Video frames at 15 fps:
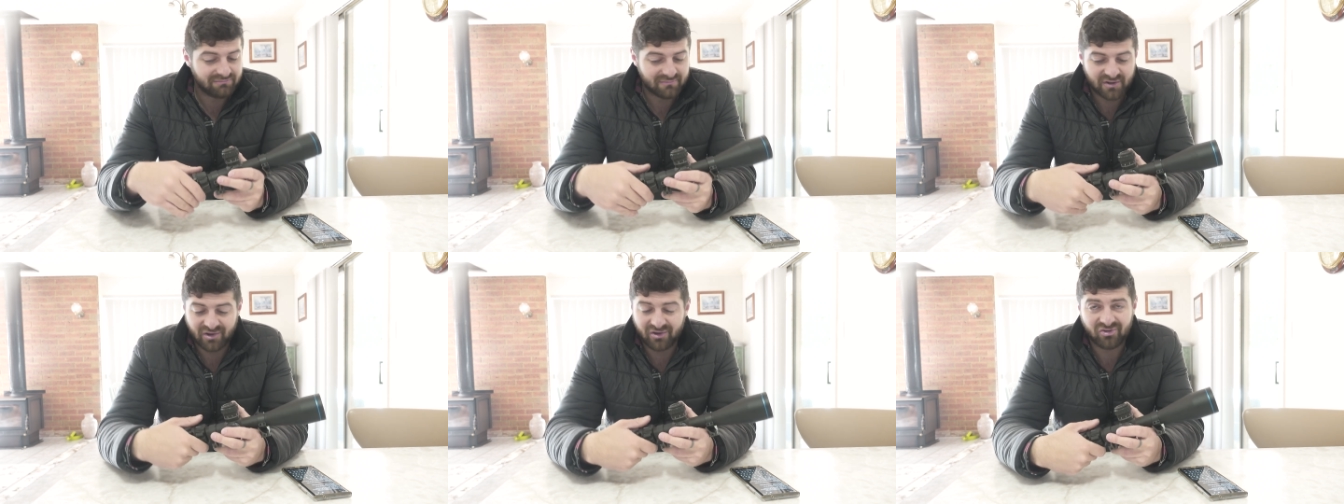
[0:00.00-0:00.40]

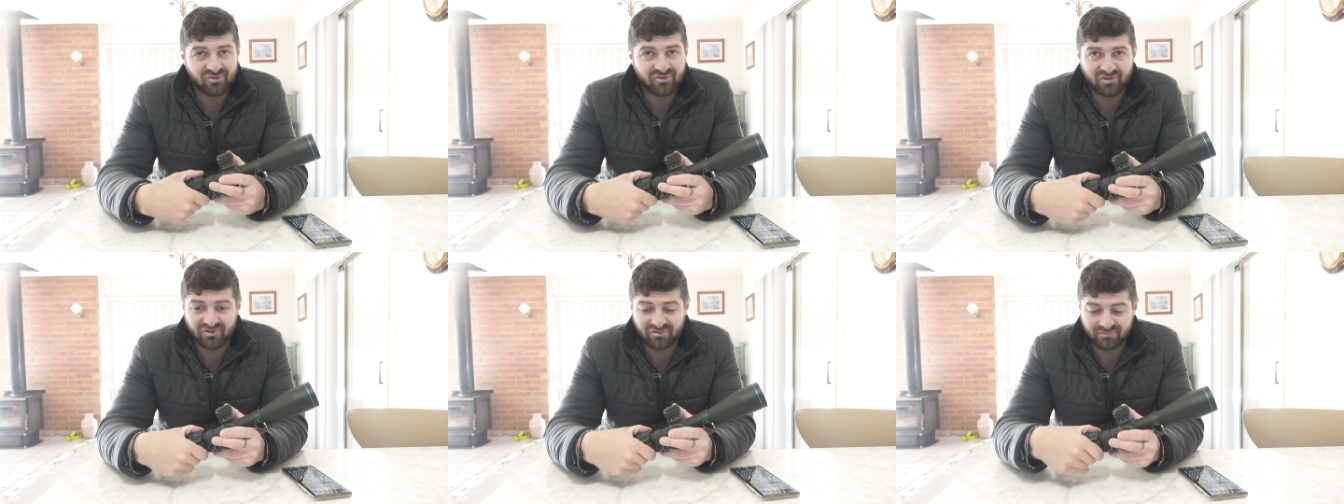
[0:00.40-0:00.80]
It's
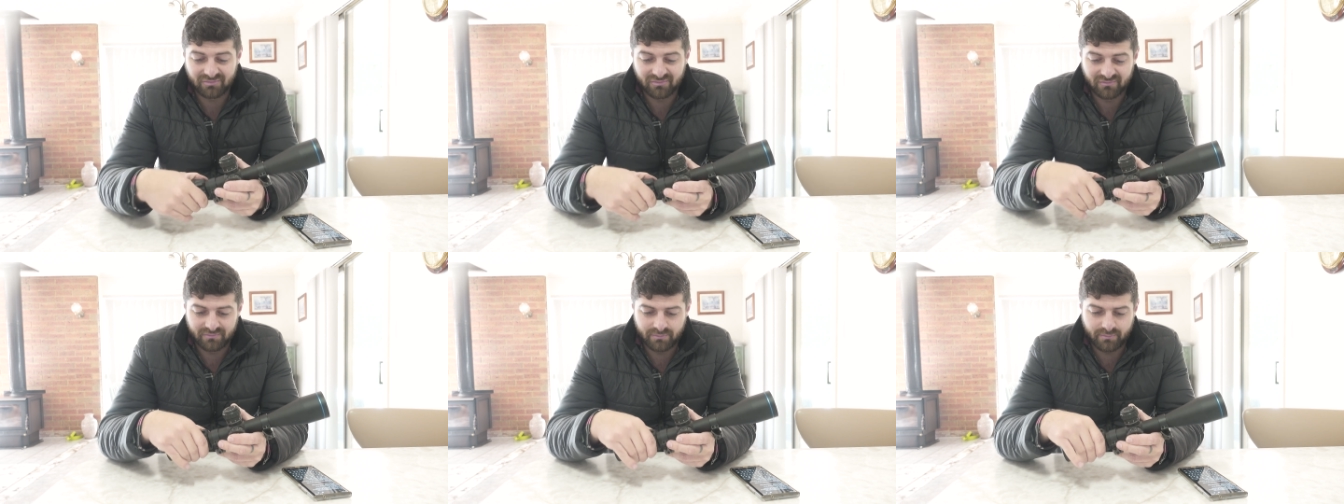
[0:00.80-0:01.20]
just
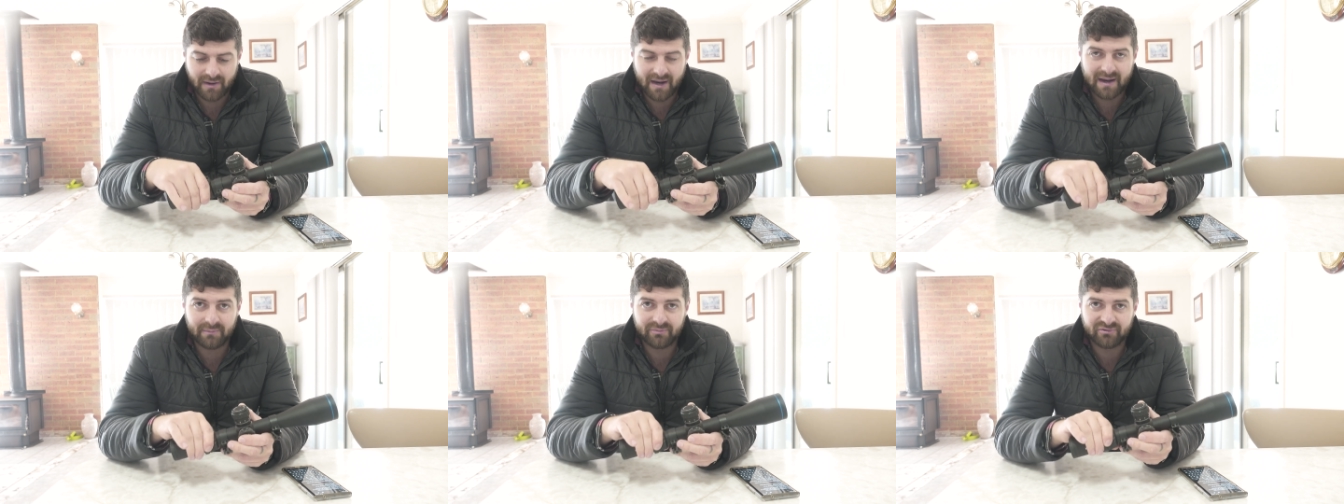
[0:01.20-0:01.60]

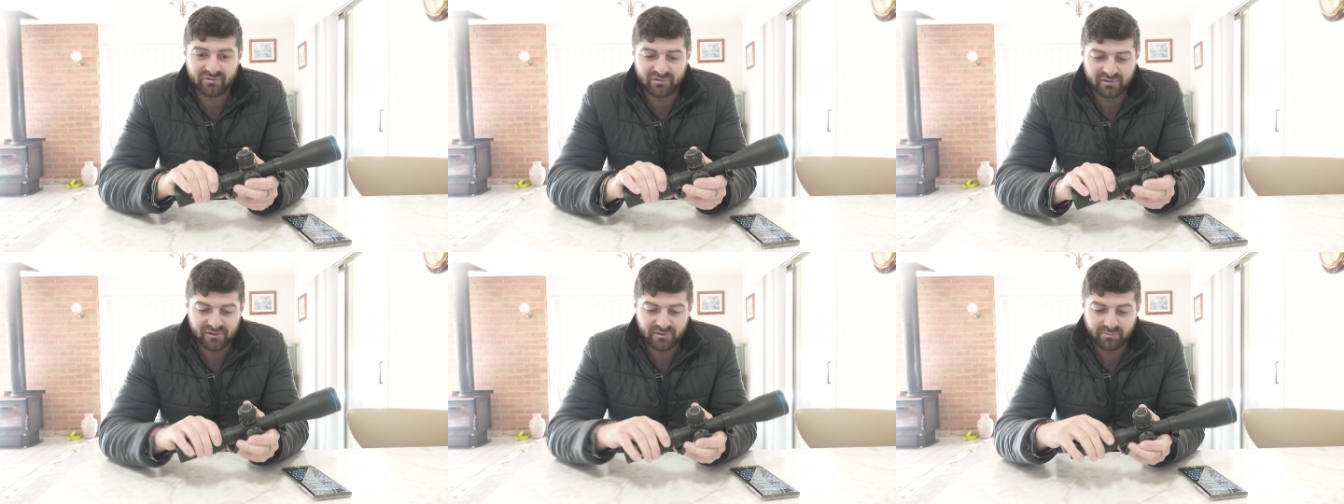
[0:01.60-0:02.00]

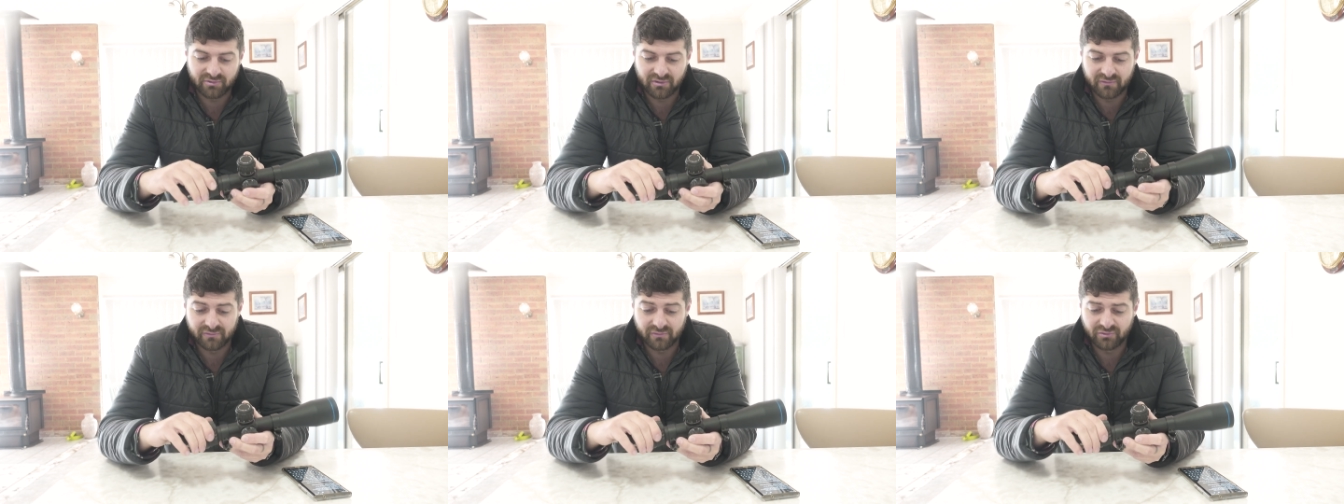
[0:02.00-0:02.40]
absolutely
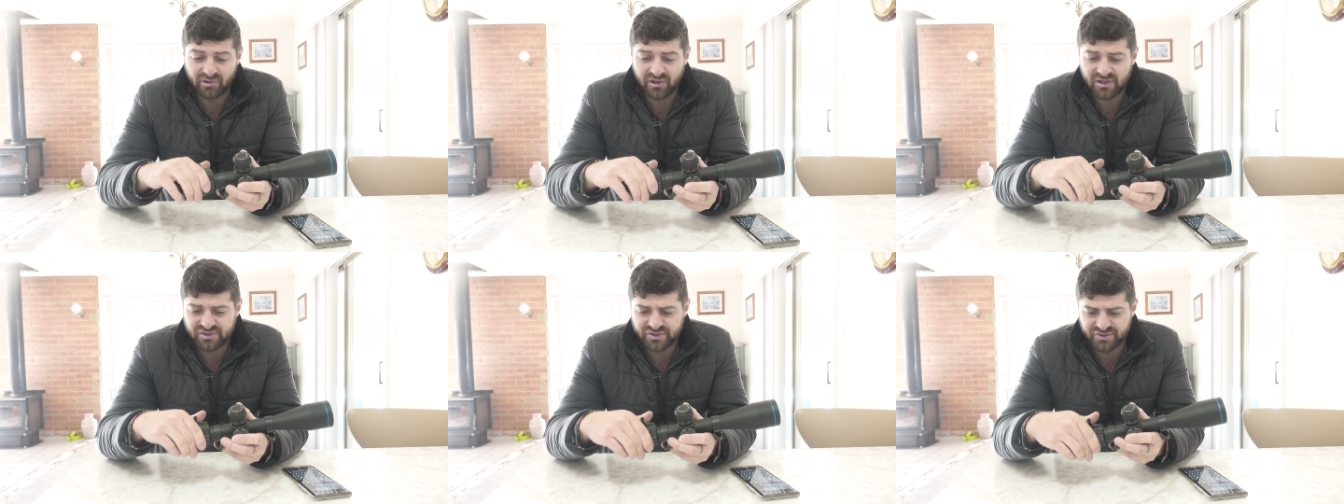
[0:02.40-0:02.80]
beautiful.
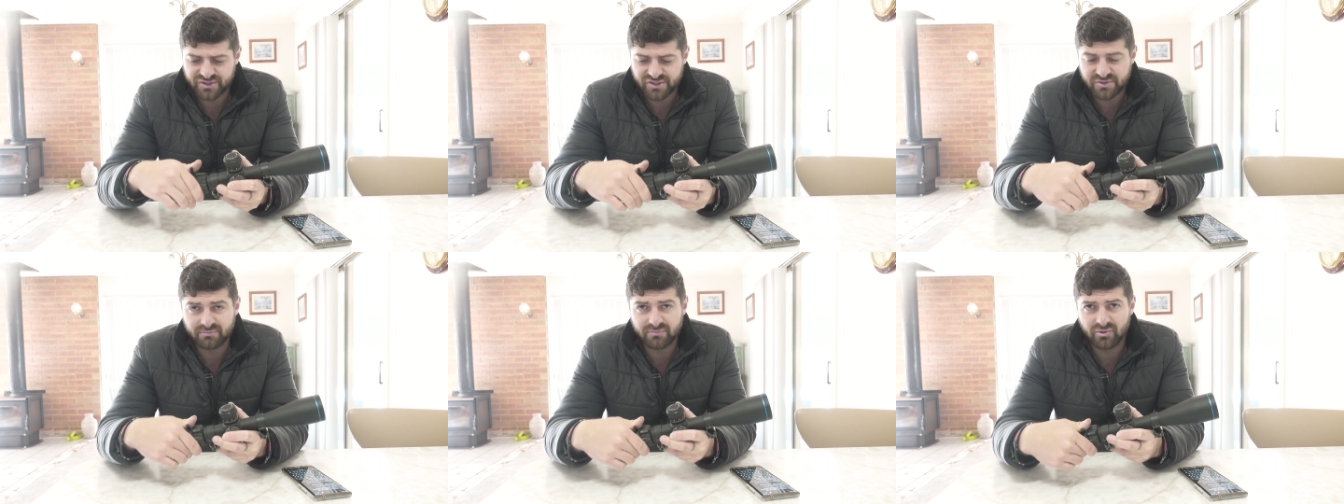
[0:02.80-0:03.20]
Nice and
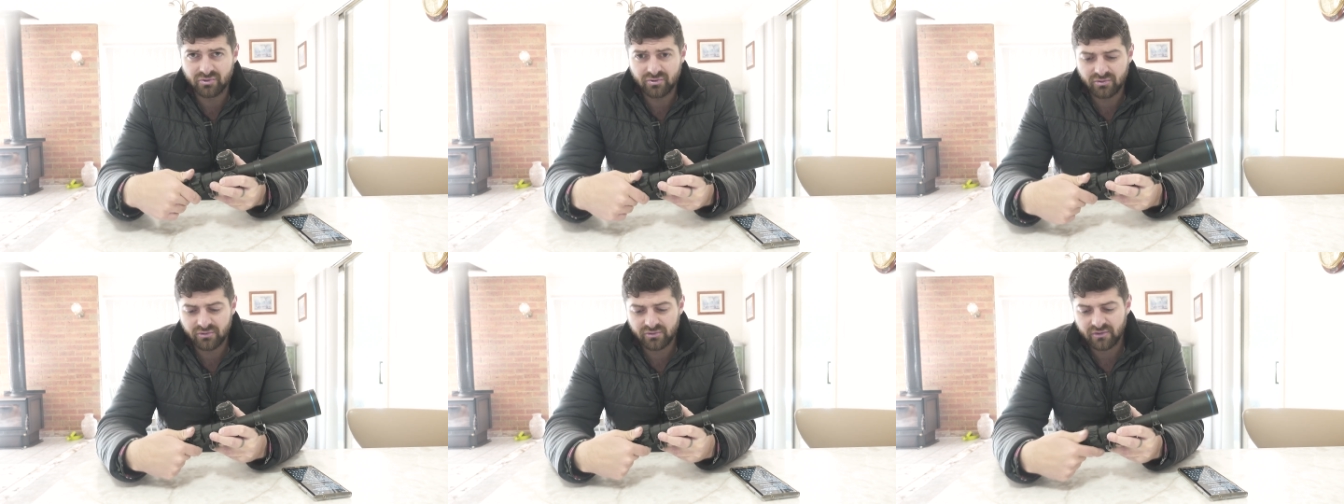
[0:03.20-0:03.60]

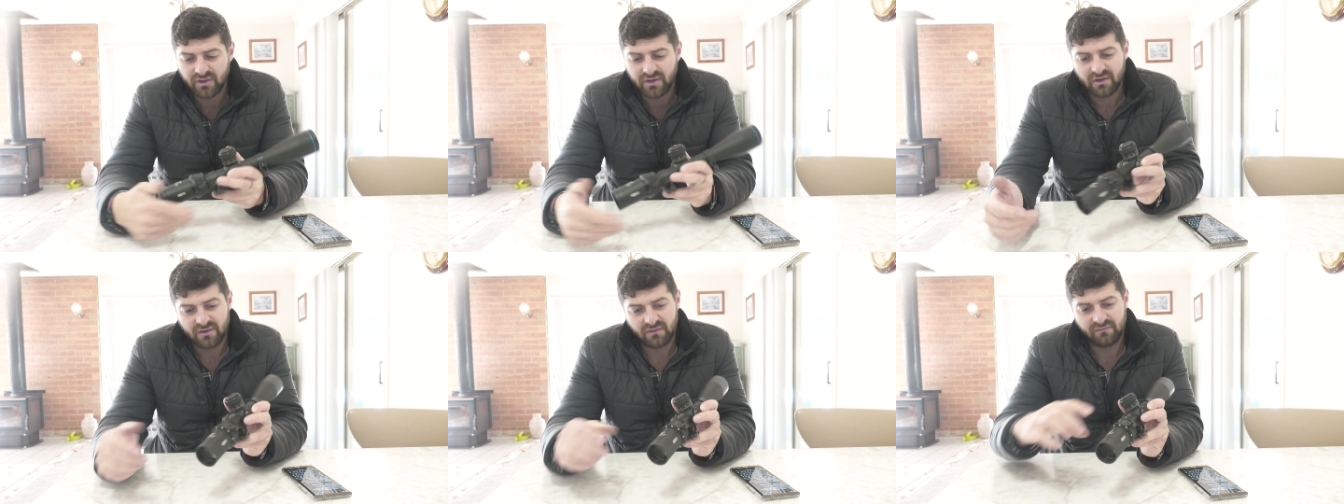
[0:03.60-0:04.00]
smooth,
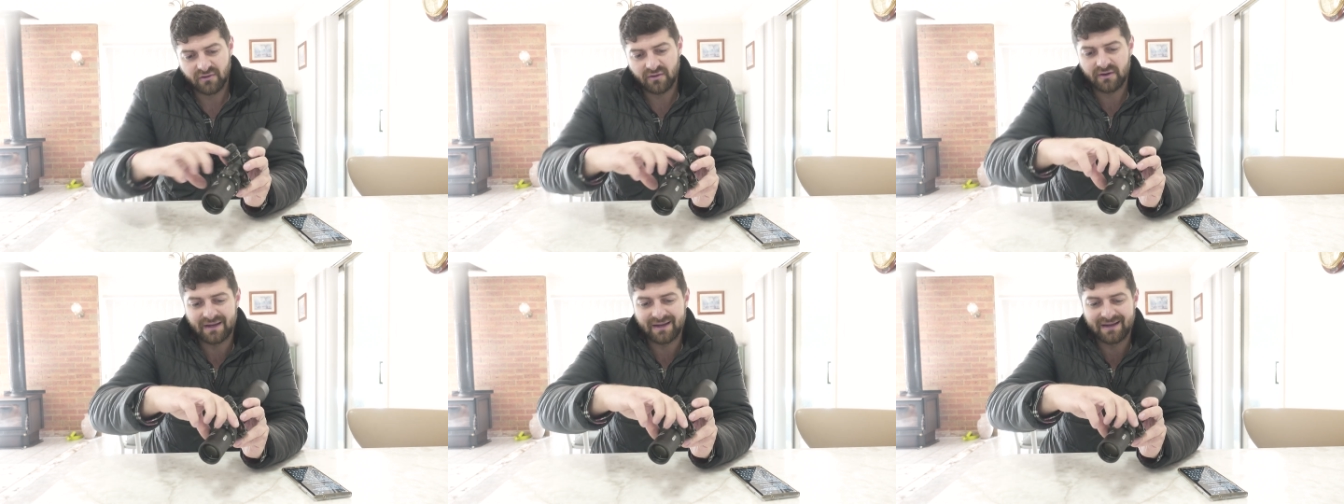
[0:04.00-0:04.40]

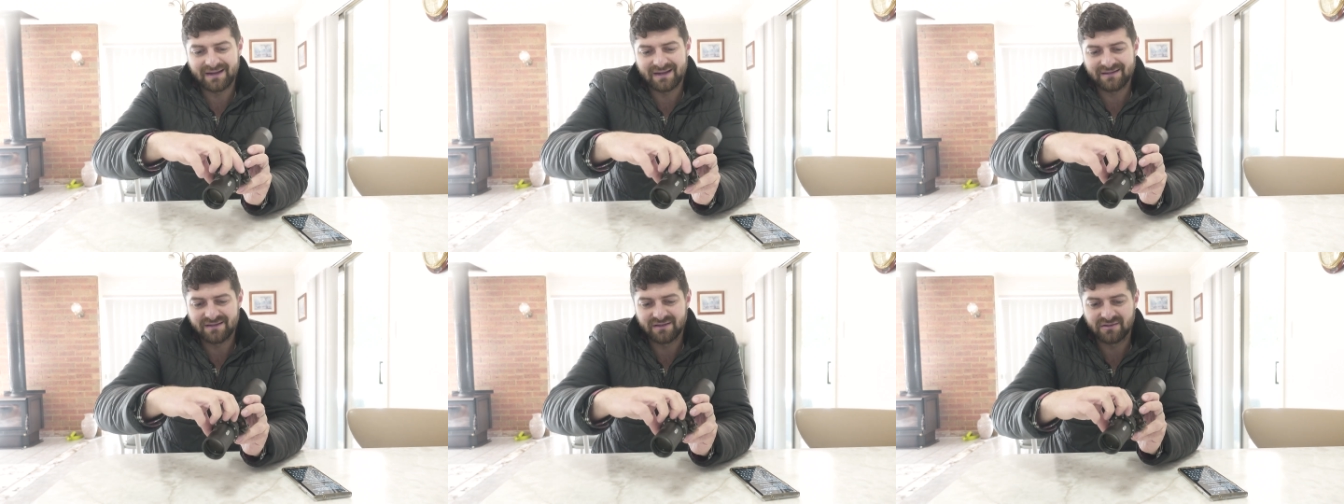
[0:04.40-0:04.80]
very
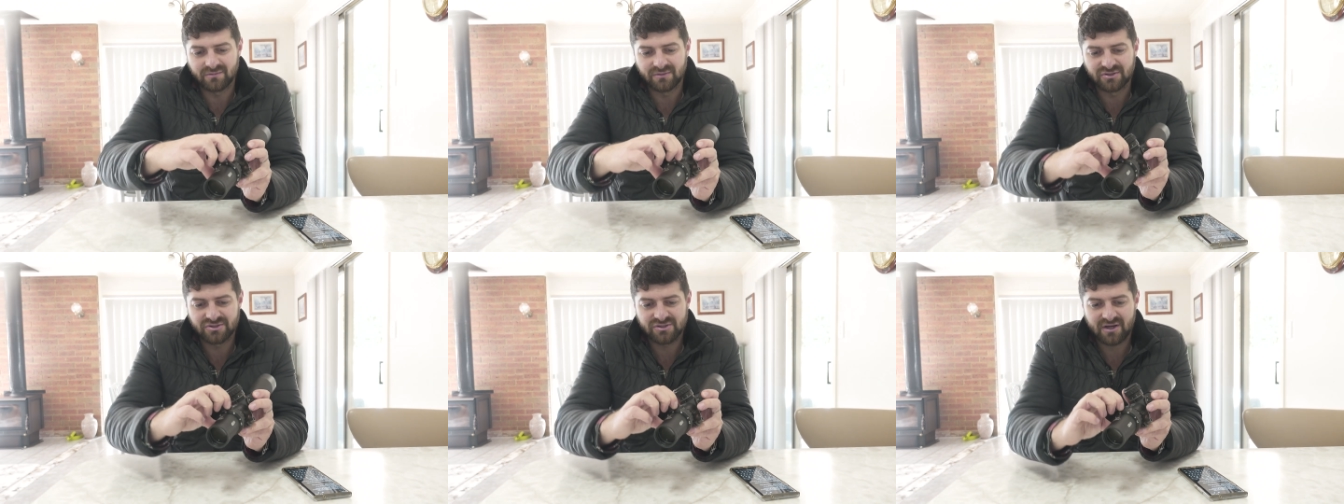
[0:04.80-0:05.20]
easy to
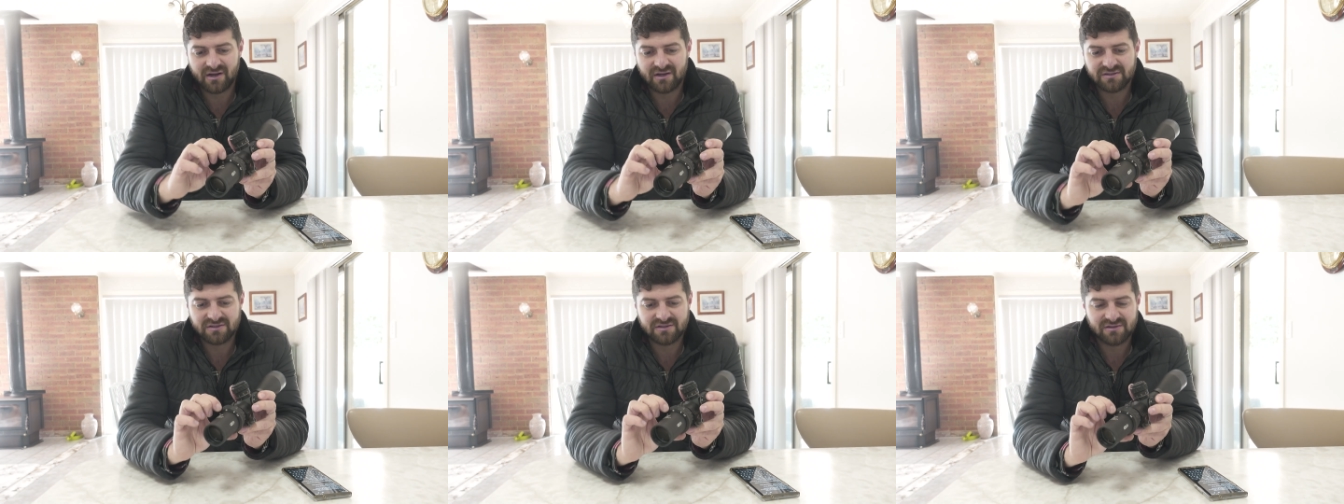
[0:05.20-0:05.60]

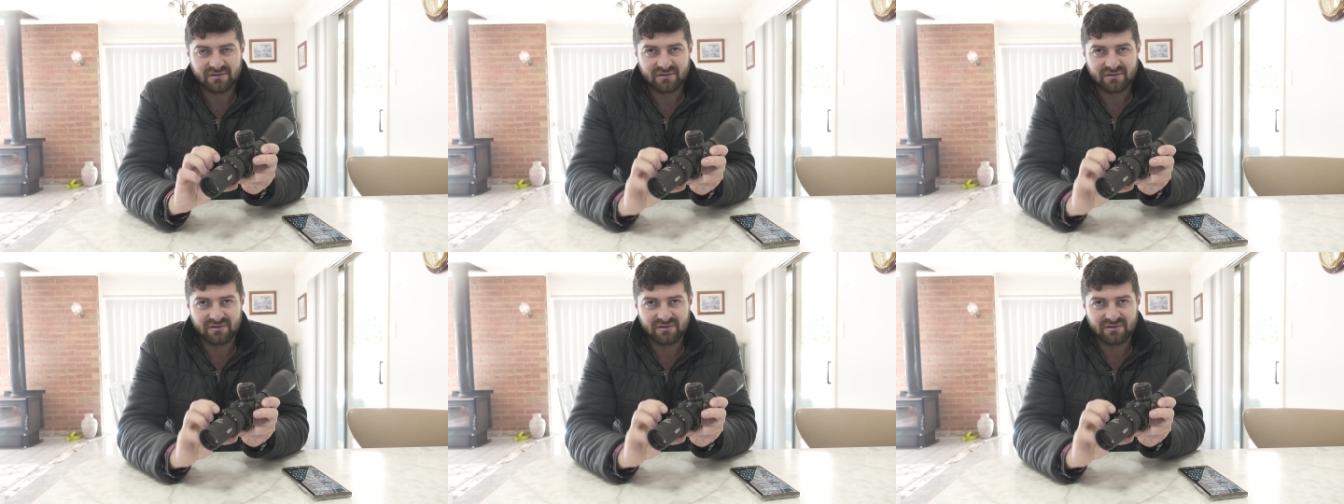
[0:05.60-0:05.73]
adjust.